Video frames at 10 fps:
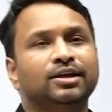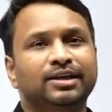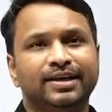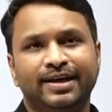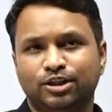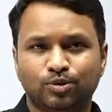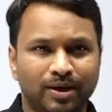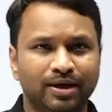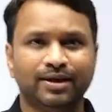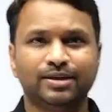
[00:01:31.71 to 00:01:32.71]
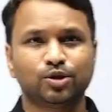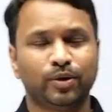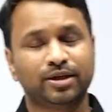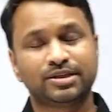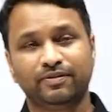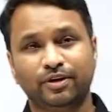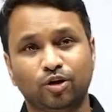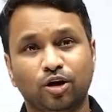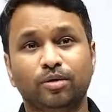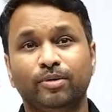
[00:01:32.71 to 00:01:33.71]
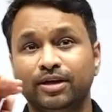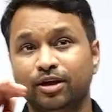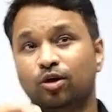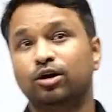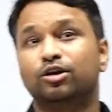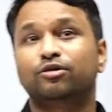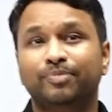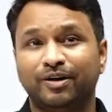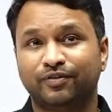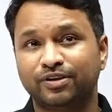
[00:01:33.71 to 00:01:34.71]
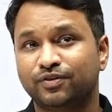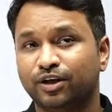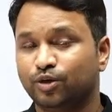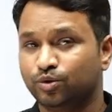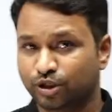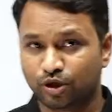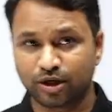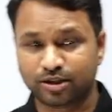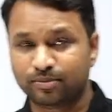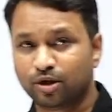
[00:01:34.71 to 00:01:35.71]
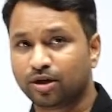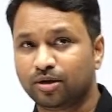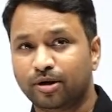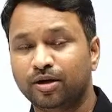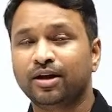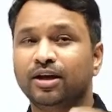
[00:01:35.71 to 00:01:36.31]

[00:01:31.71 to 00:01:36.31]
The next one is going, see, when you're talking about the order of preference for a UG college, I'm talking about,